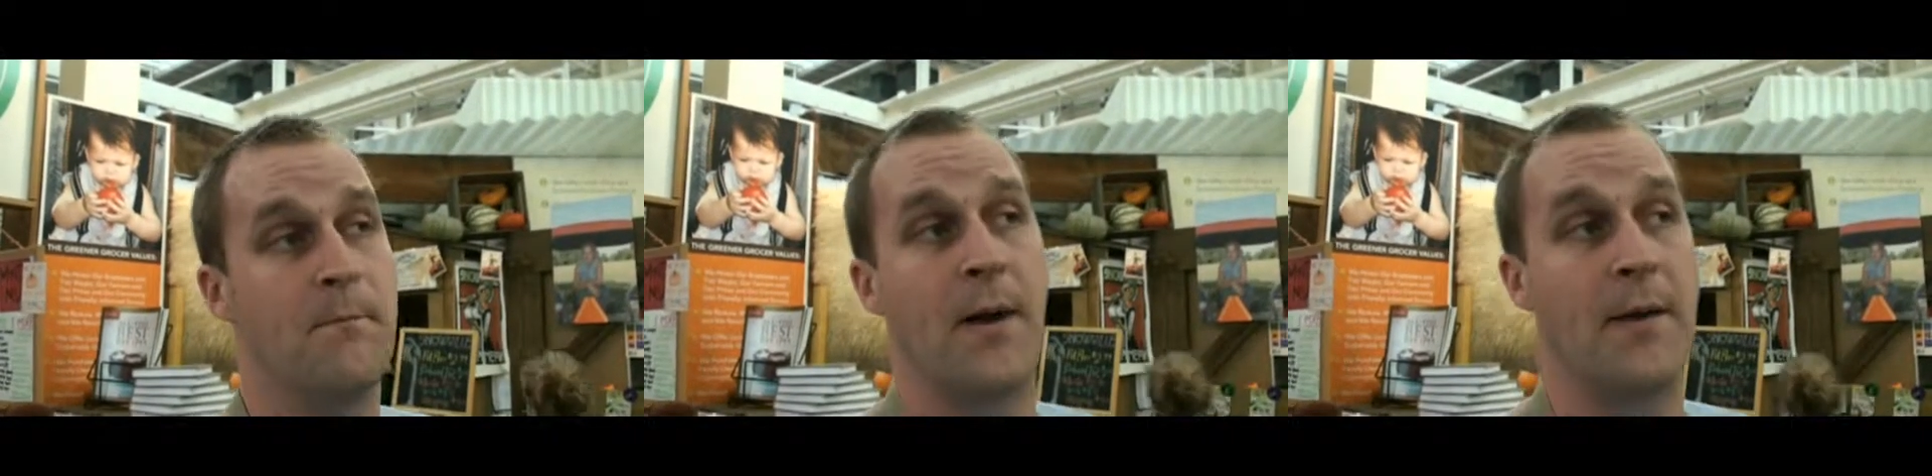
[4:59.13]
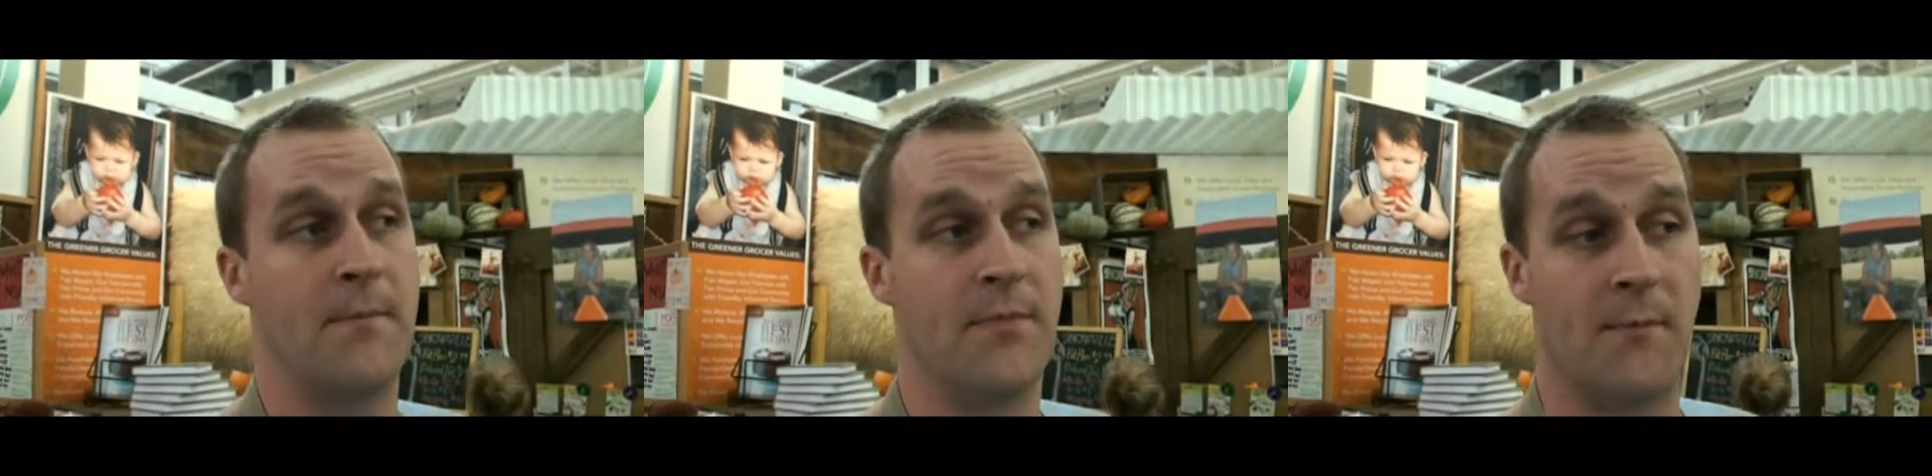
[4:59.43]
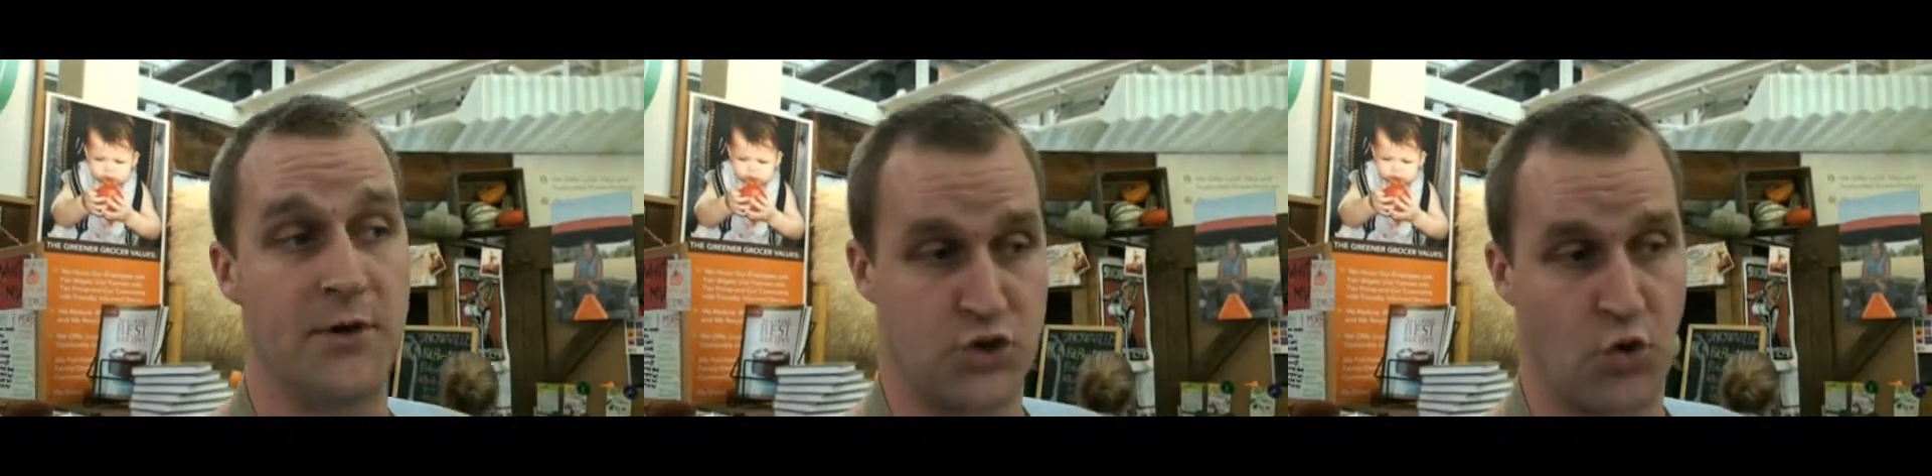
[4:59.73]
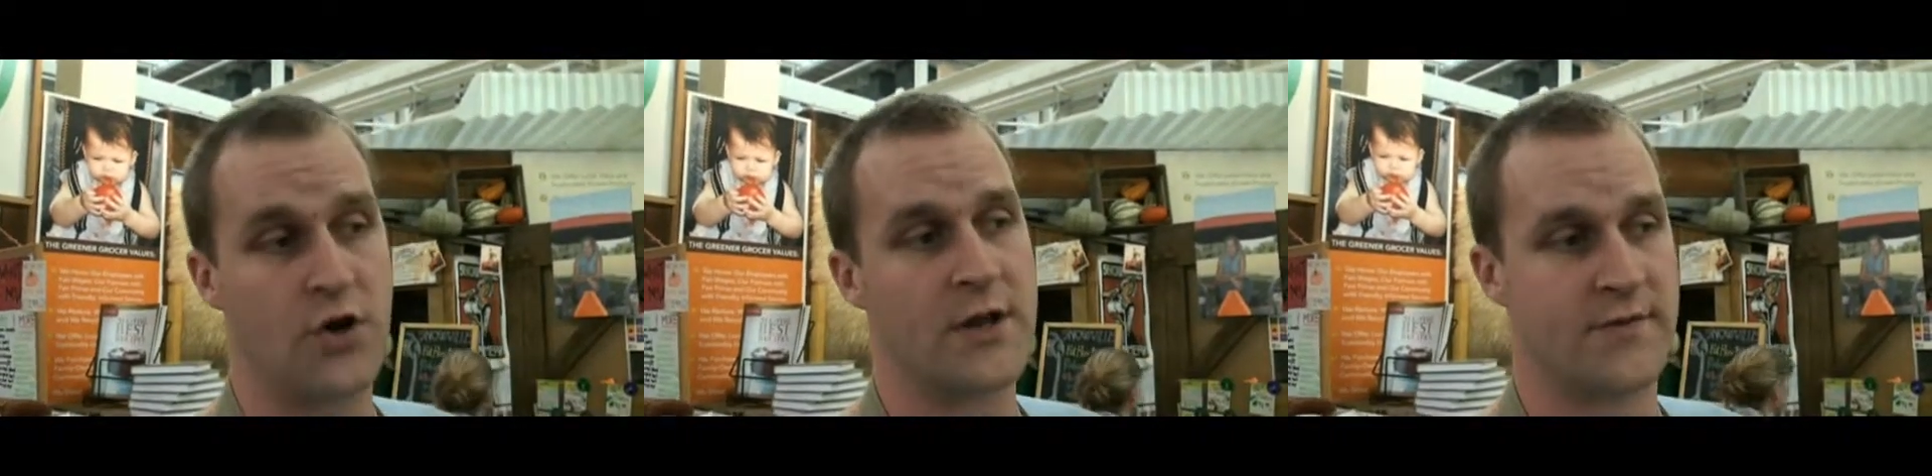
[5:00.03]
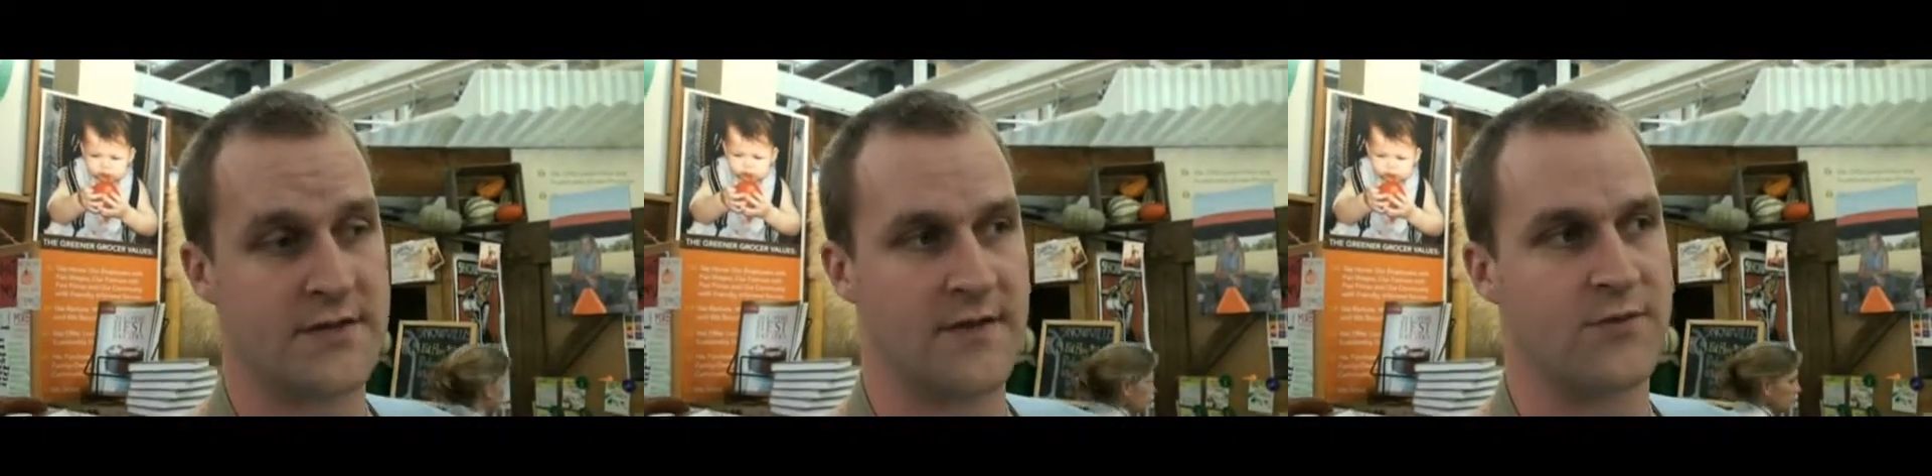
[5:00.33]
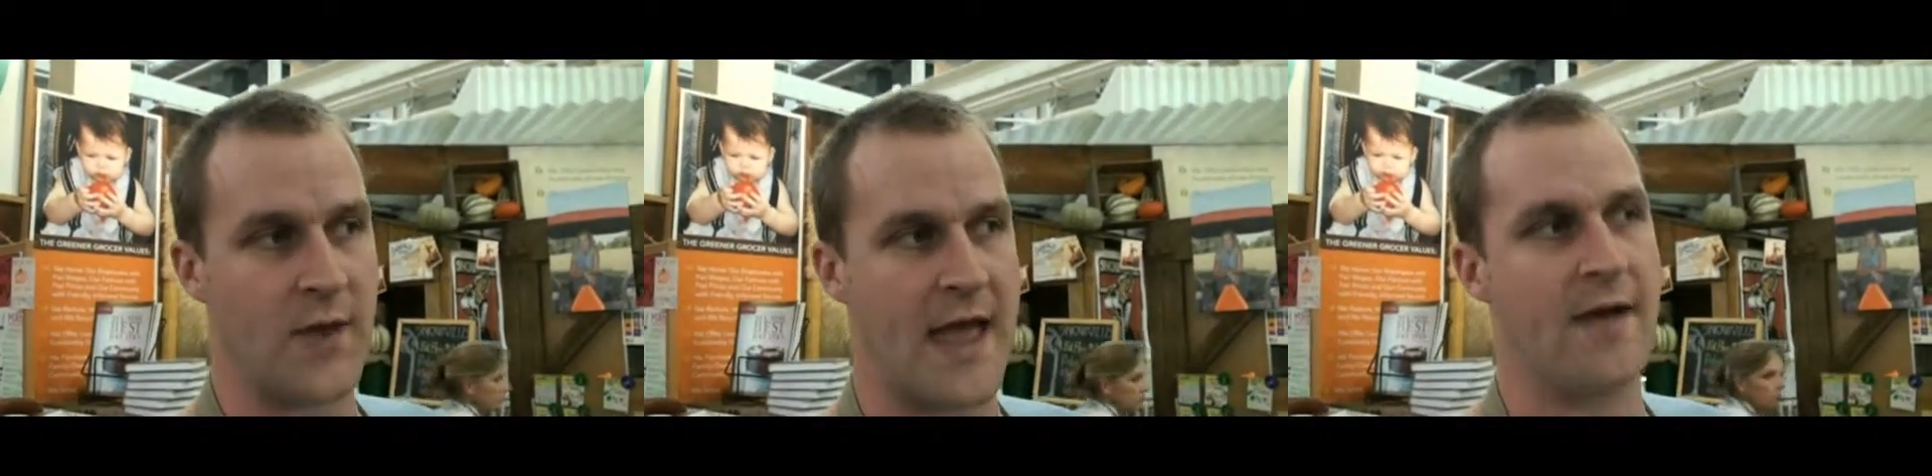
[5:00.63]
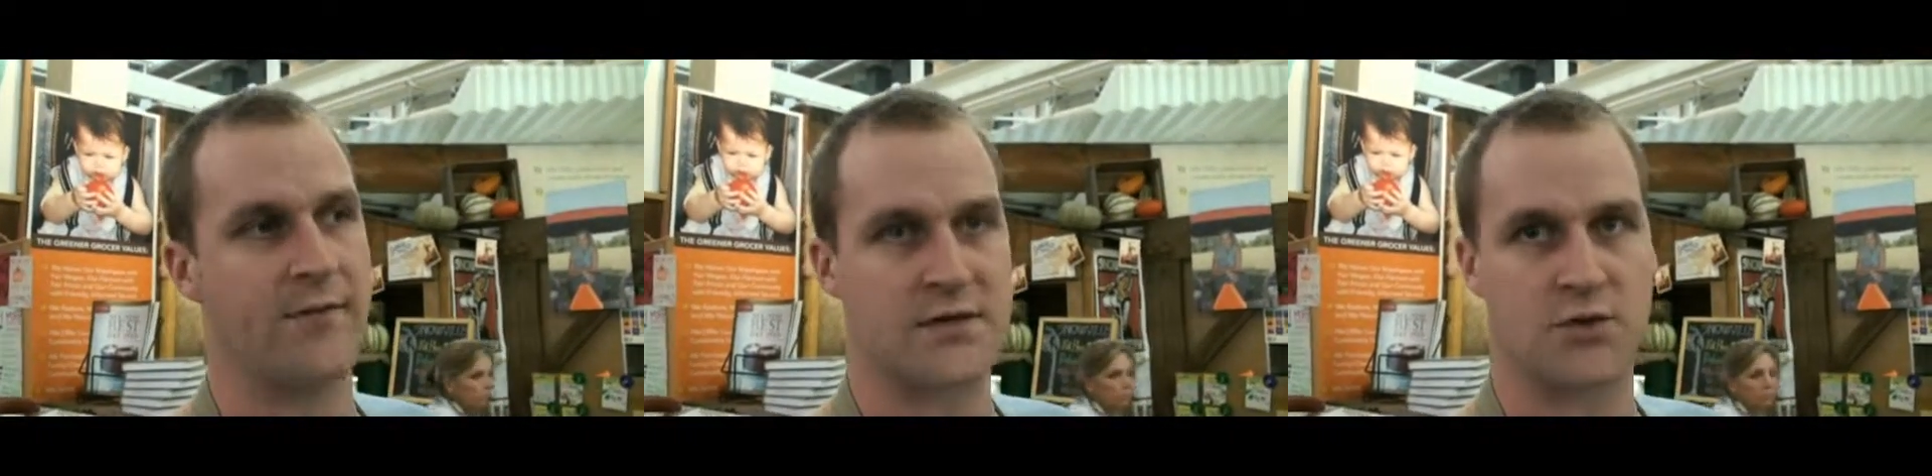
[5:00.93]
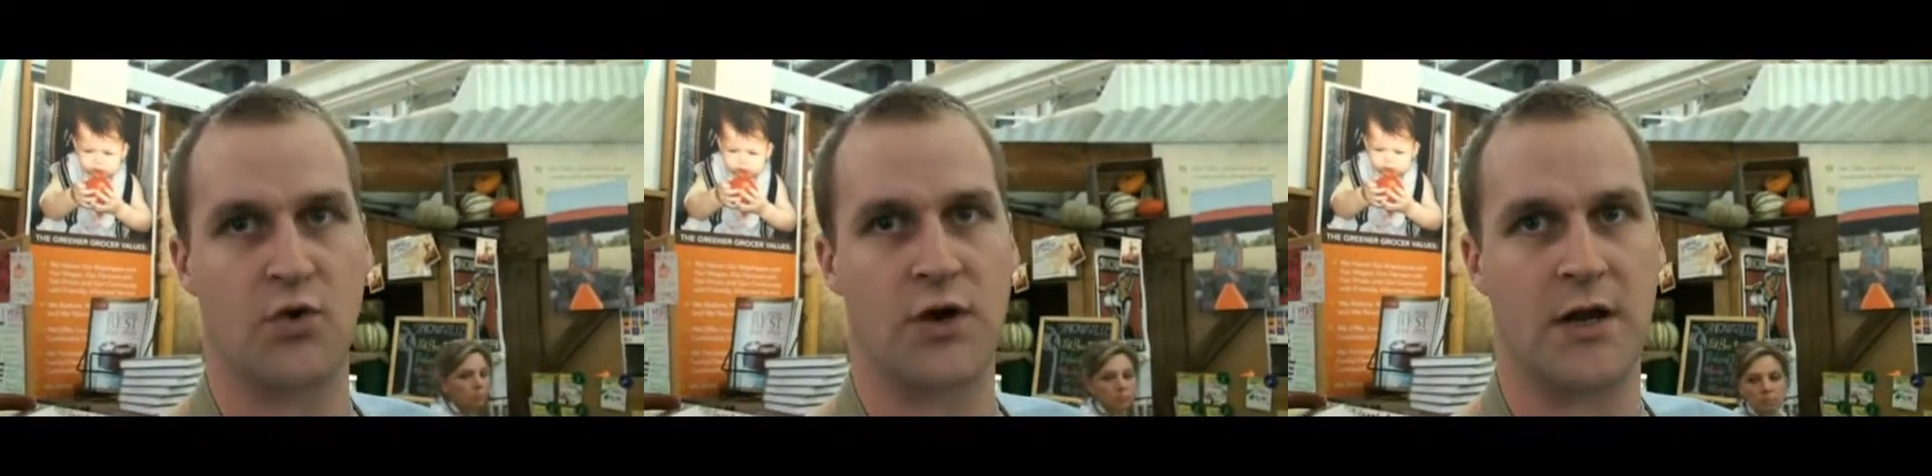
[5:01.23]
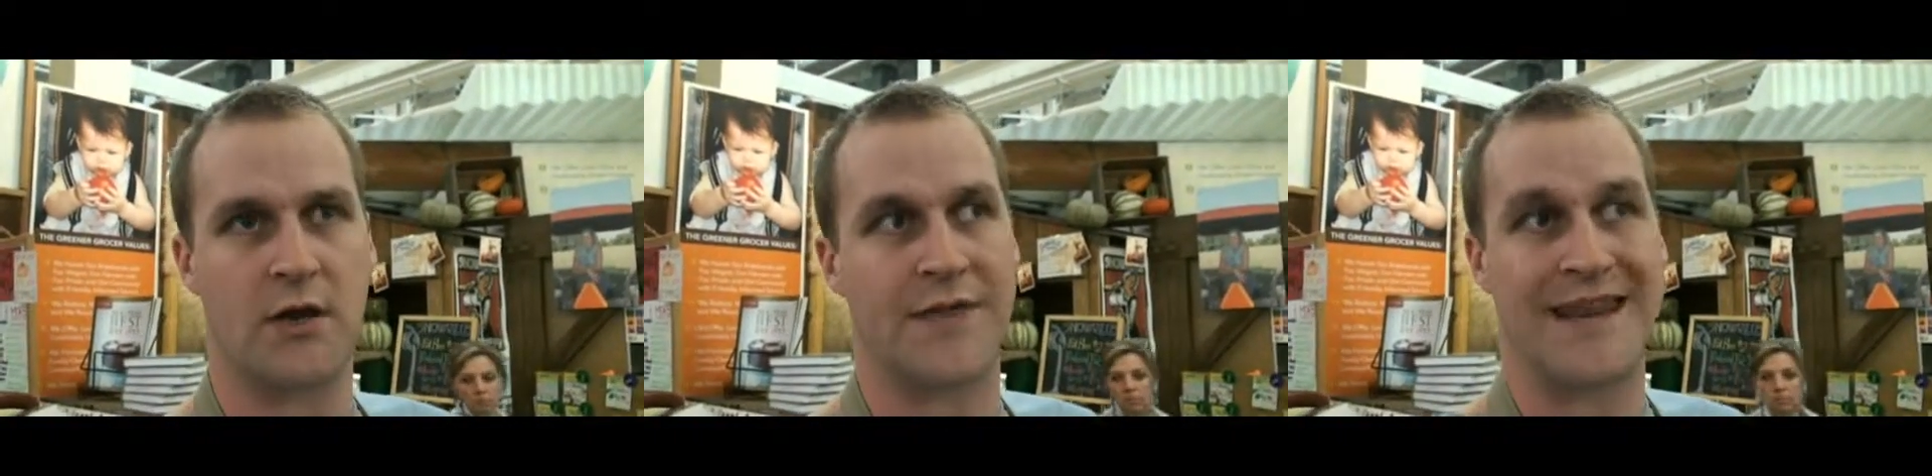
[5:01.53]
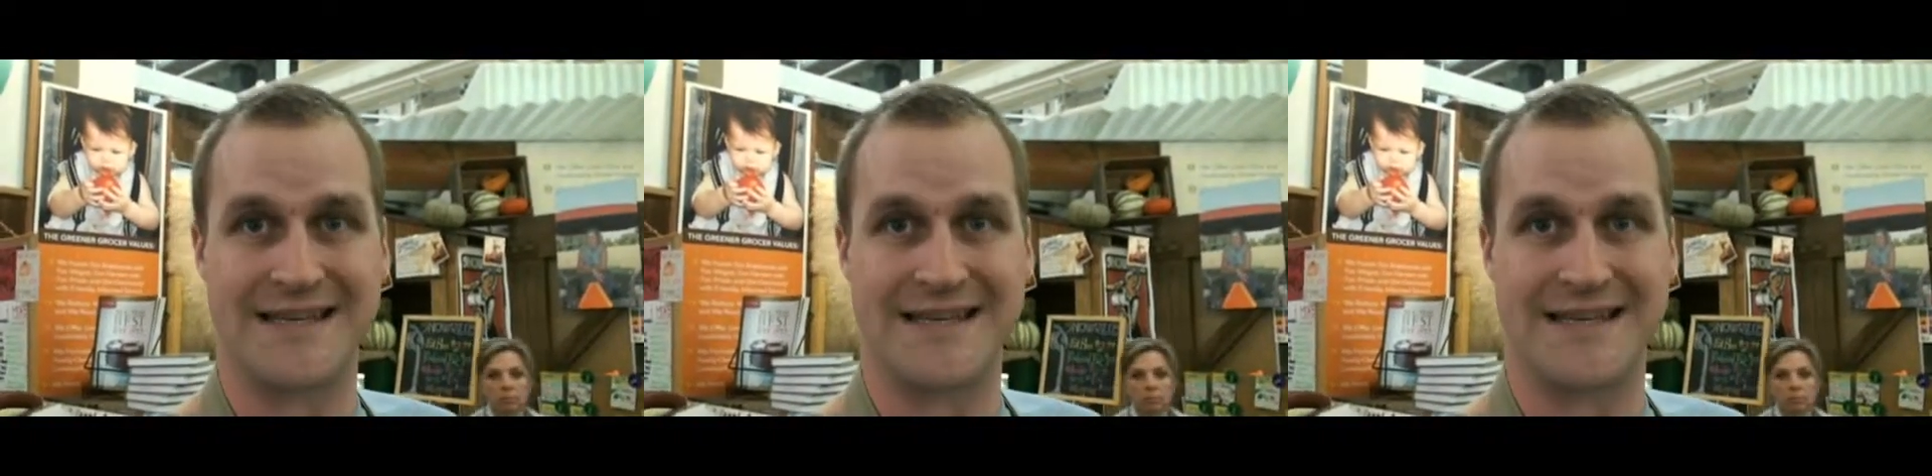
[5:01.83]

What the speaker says: But the majority of the stuff that we have in the store here that is